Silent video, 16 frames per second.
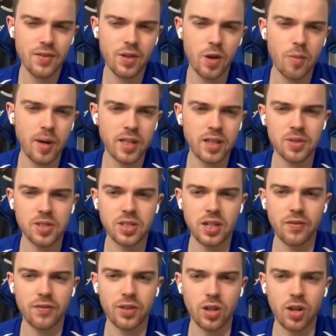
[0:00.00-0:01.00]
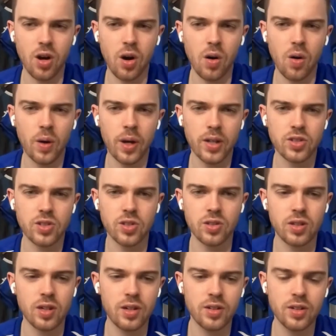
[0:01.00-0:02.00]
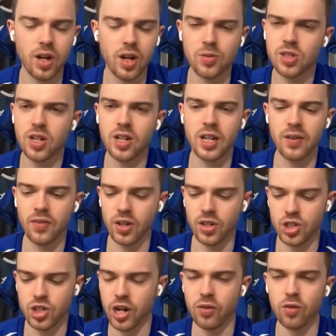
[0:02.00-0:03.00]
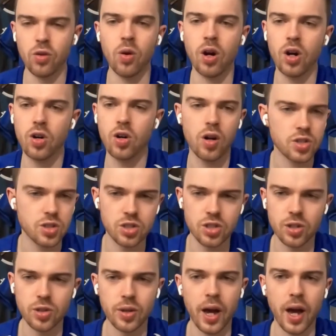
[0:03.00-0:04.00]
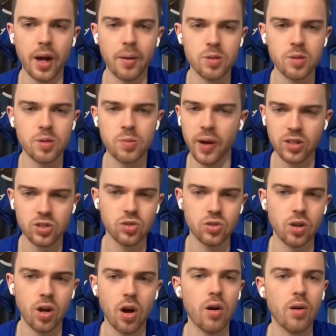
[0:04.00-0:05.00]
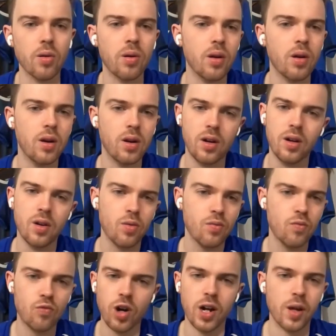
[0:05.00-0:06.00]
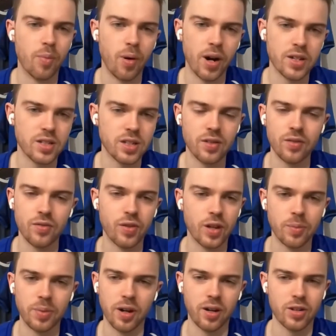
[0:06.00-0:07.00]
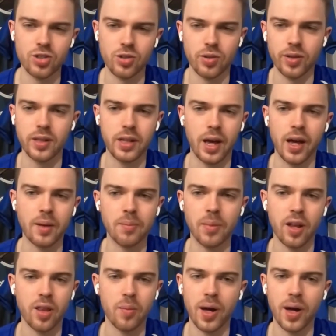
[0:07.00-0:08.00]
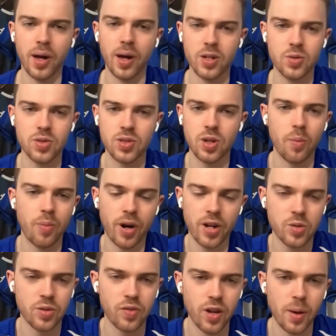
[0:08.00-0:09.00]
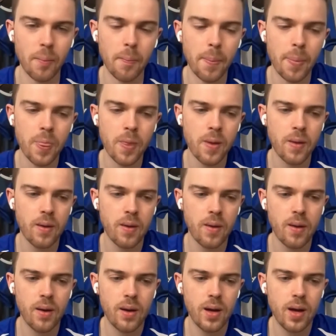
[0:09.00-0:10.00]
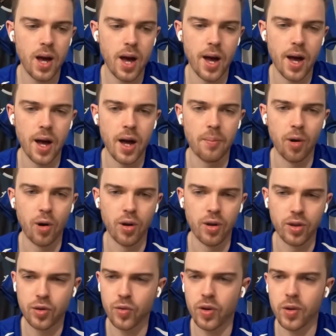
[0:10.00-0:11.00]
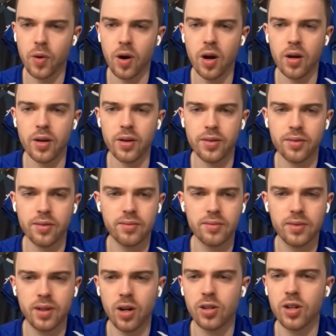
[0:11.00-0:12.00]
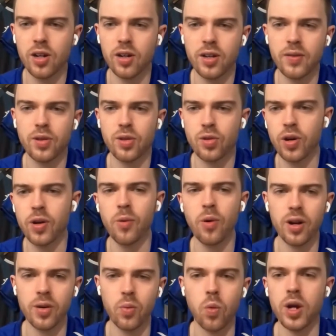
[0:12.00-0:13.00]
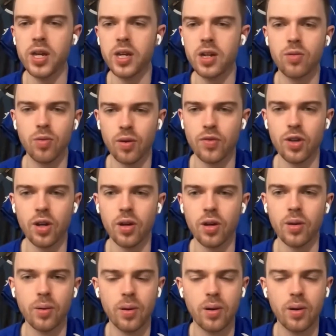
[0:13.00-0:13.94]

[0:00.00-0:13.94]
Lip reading: though he made the mistake for the goal against Sunderland, I'm just going to give it a general across the 2 games. Pek Sung Ho, really impressive. He'd be like a joint game man of the match. Just so impressed with him. And my 3-word, I'll give a 3-word week review.